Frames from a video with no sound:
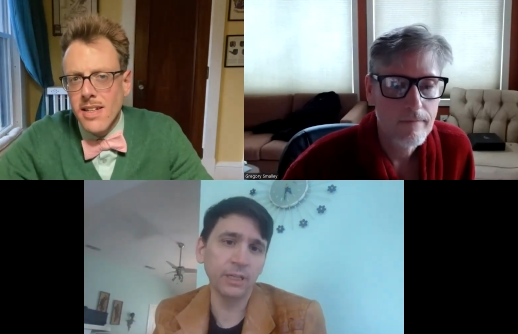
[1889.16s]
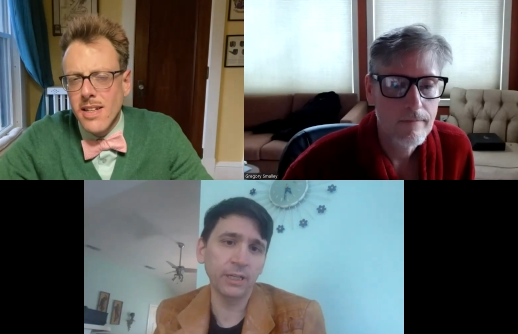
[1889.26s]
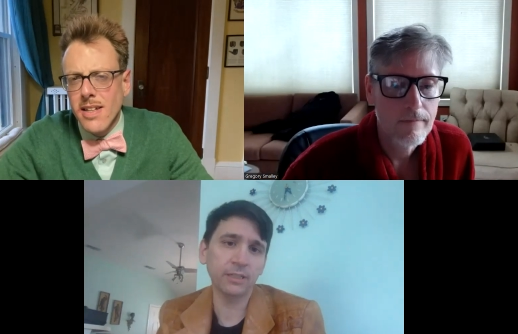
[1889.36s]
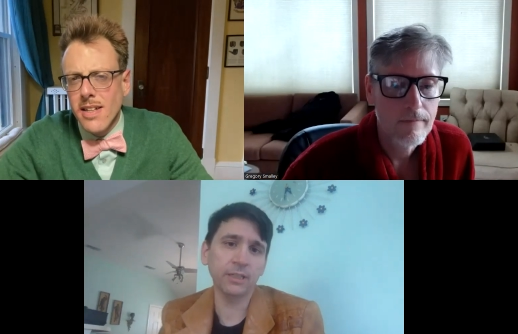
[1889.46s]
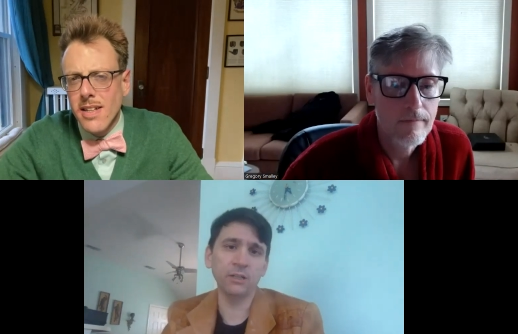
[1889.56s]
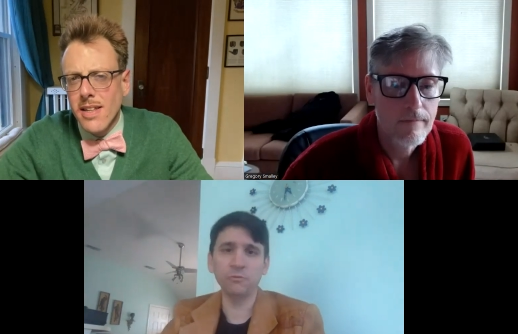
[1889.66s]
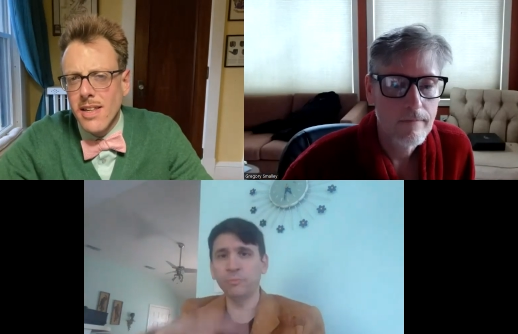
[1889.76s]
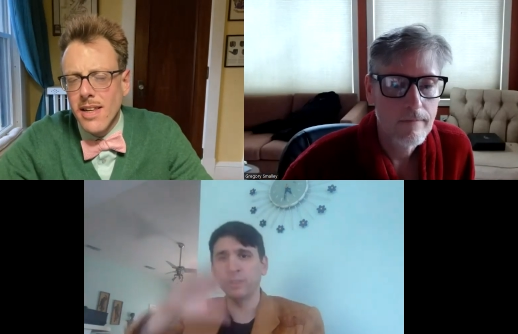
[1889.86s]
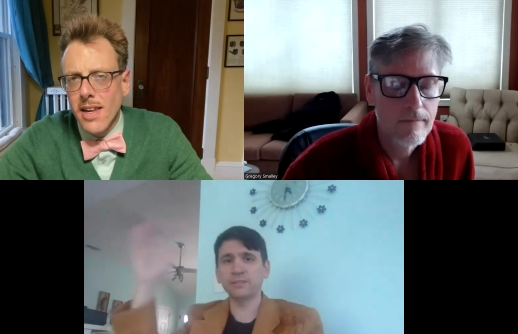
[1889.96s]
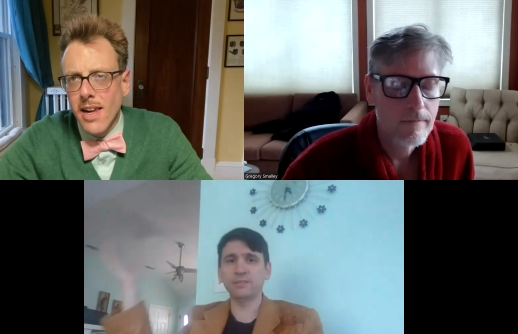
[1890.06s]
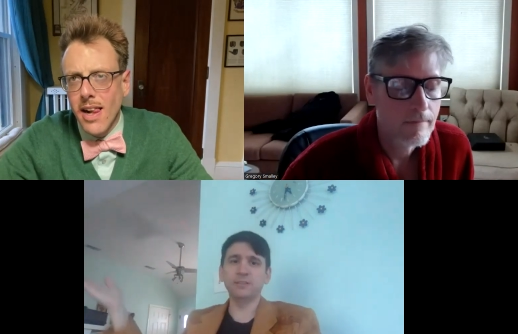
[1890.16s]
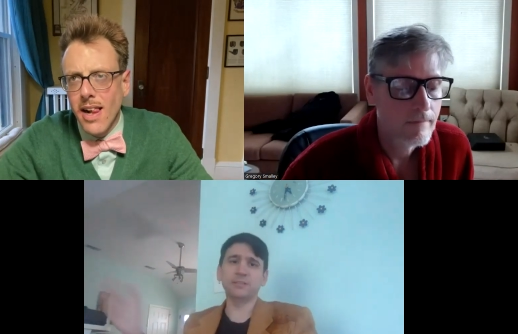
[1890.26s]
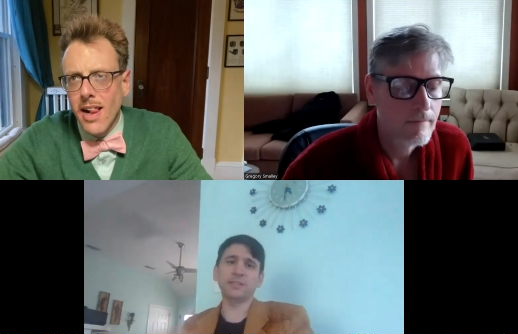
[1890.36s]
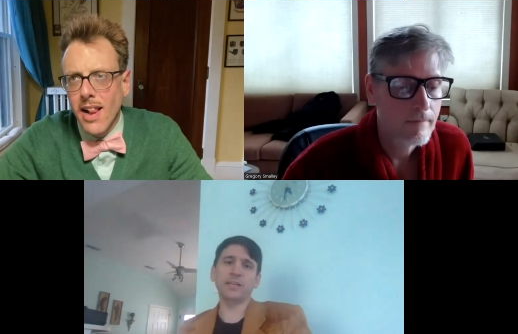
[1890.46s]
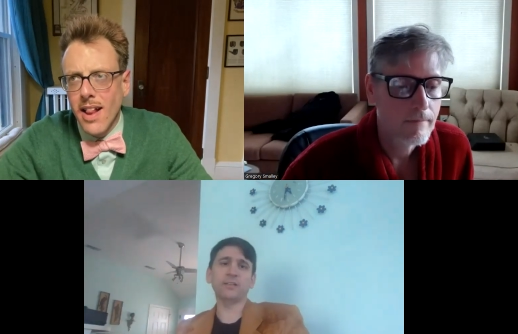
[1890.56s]
Speaker 1: that kind of
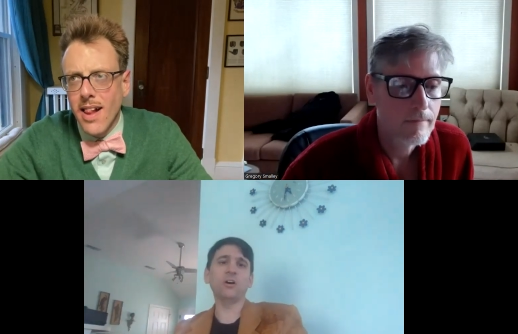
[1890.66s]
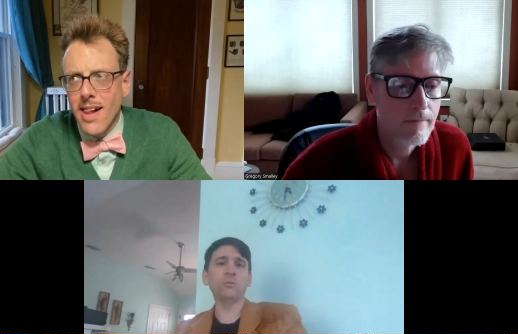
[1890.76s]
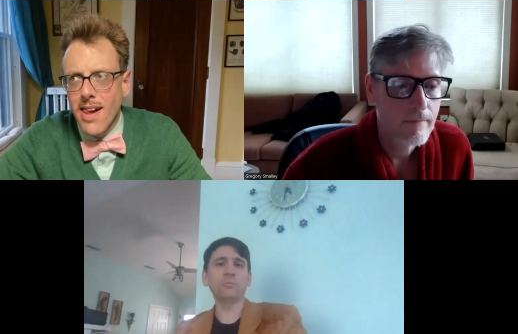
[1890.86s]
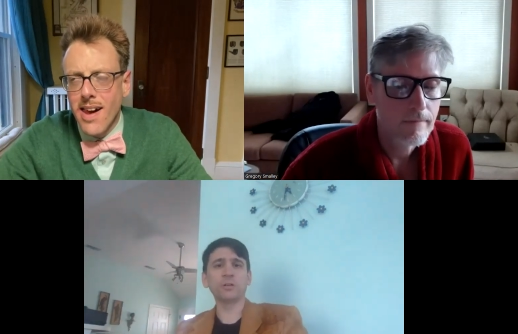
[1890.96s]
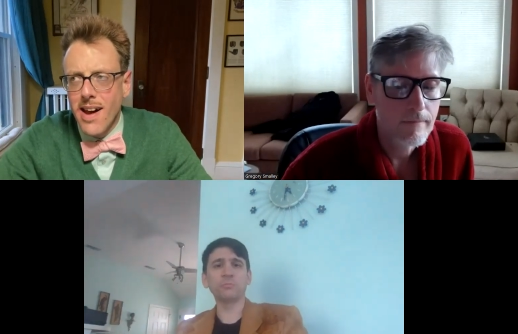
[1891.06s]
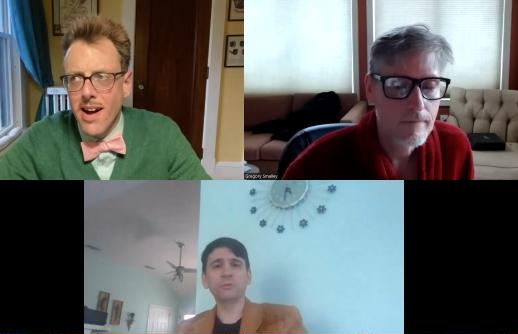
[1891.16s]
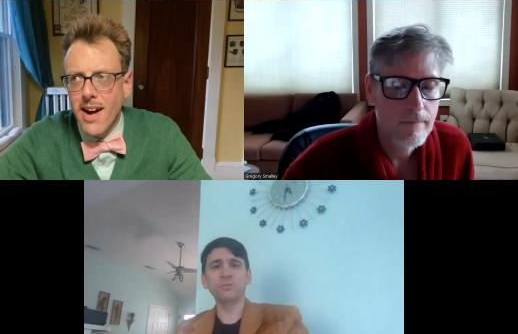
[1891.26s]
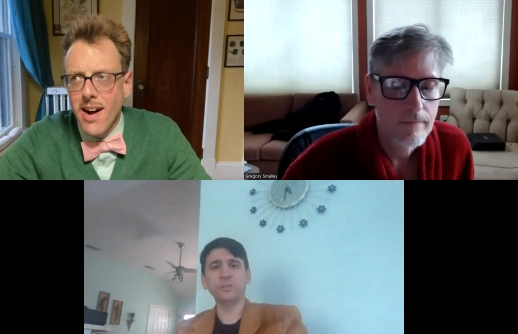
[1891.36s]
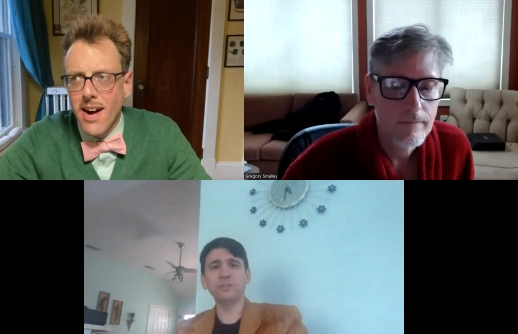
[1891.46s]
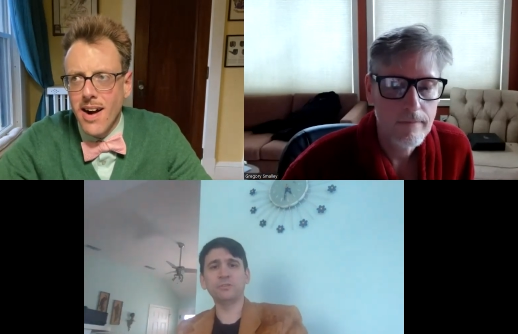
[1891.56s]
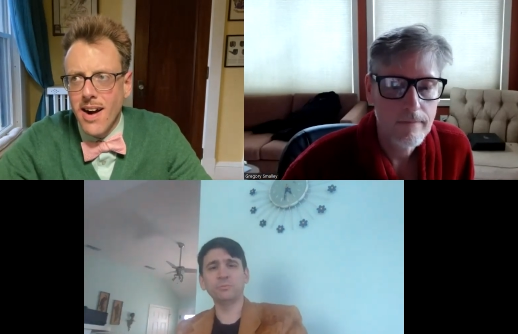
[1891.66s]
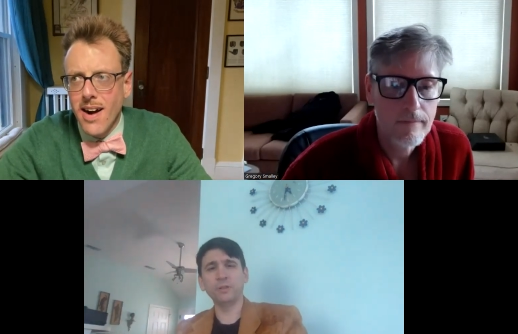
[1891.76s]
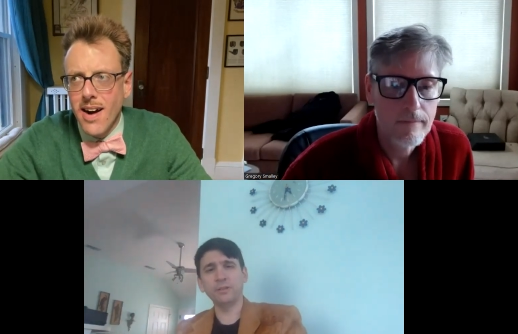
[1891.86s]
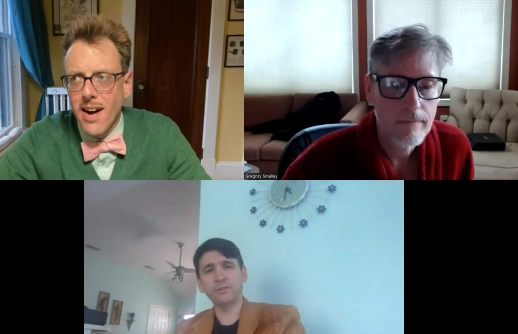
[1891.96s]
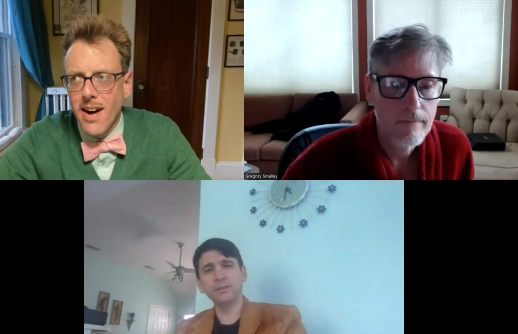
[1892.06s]
mixes like Hallmark movies
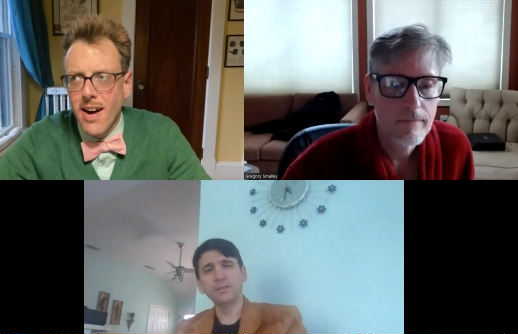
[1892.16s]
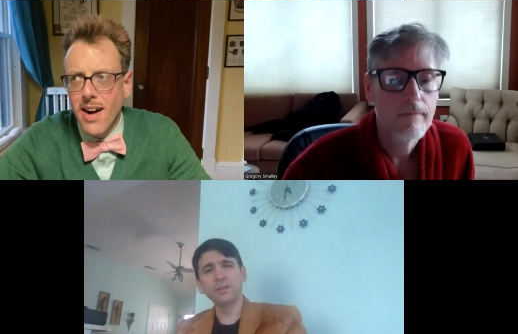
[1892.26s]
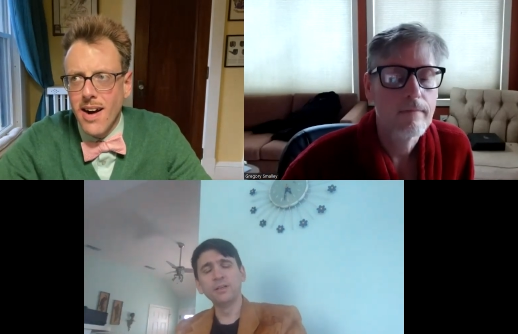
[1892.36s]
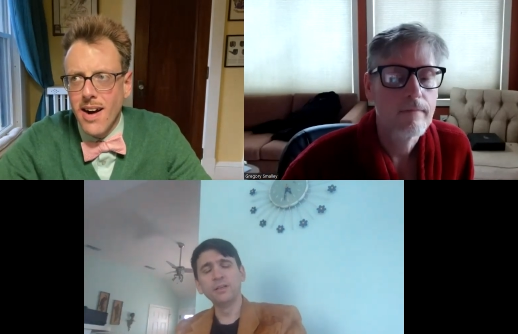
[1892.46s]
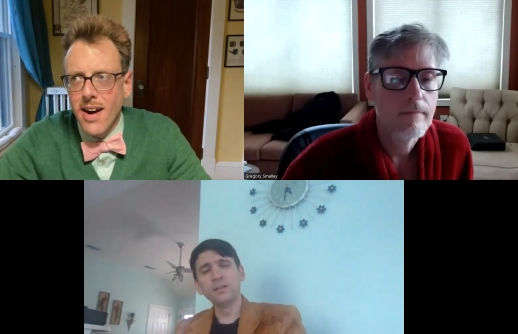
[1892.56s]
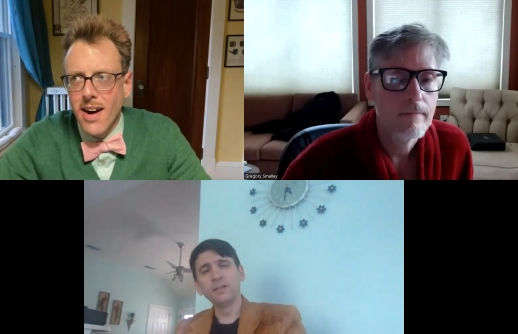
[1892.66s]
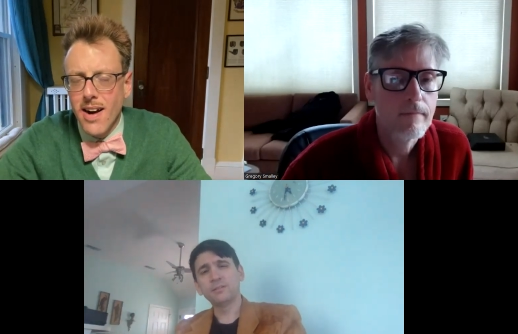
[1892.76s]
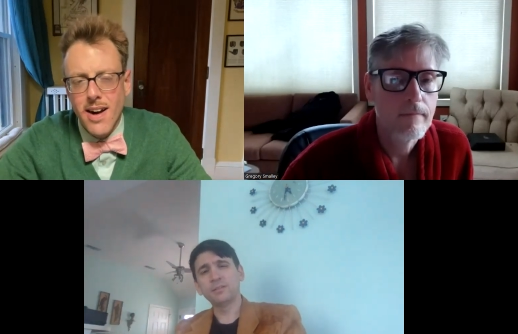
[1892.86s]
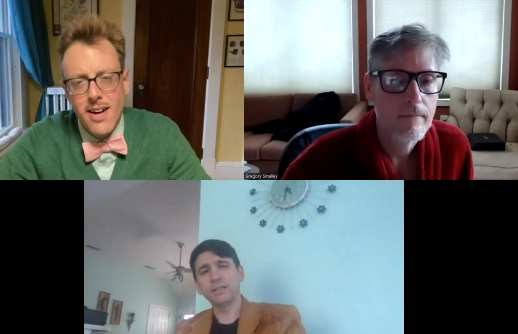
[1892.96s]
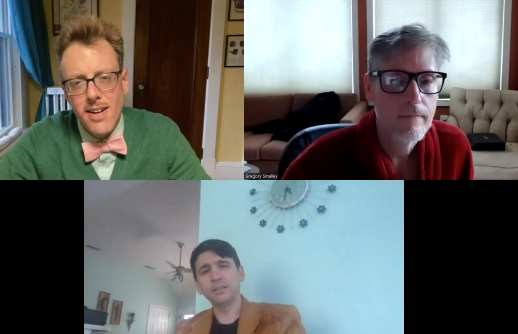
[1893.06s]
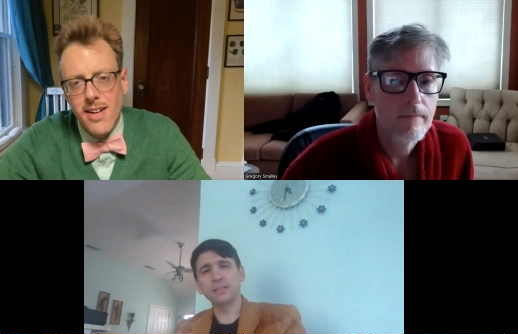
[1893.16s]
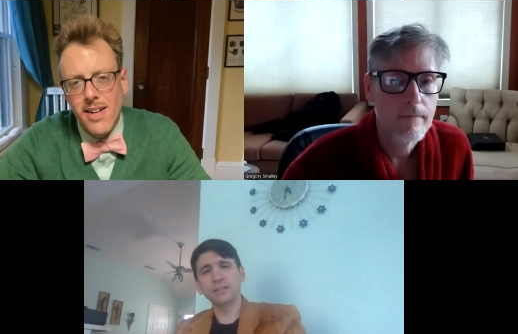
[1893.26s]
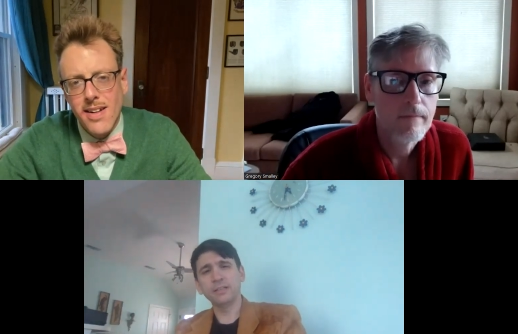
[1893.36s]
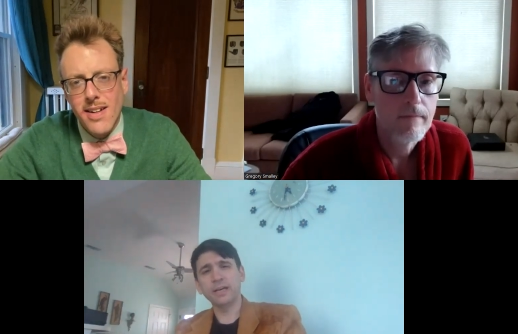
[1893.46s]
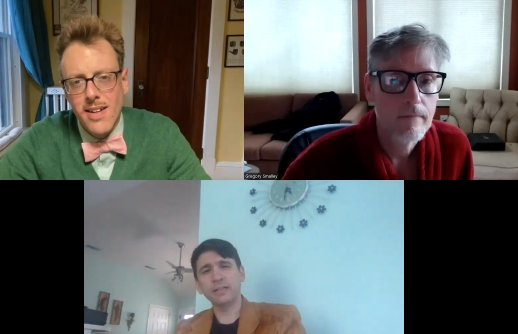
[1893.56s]
with
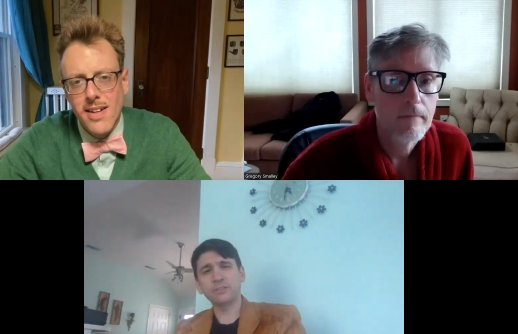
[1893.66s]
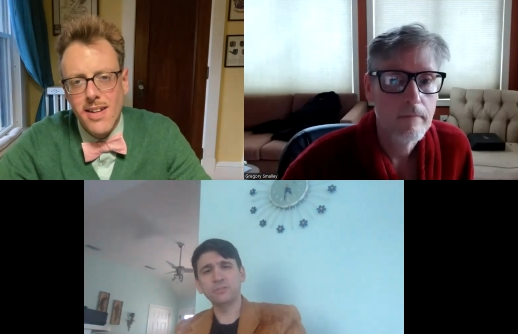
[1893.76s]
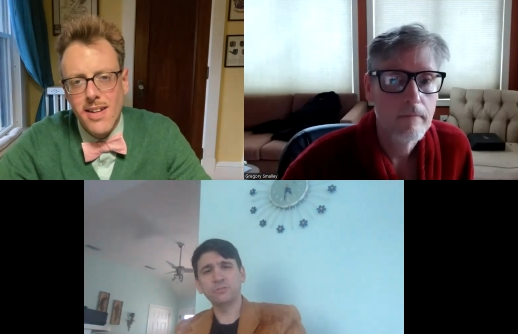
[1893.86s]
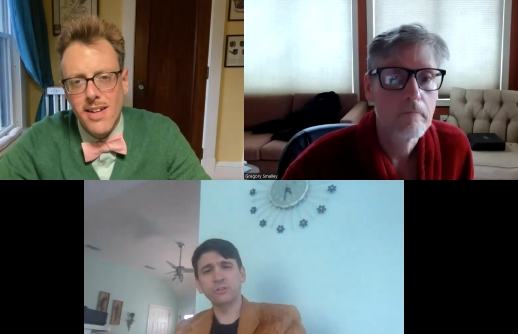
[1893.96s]
psychedelic action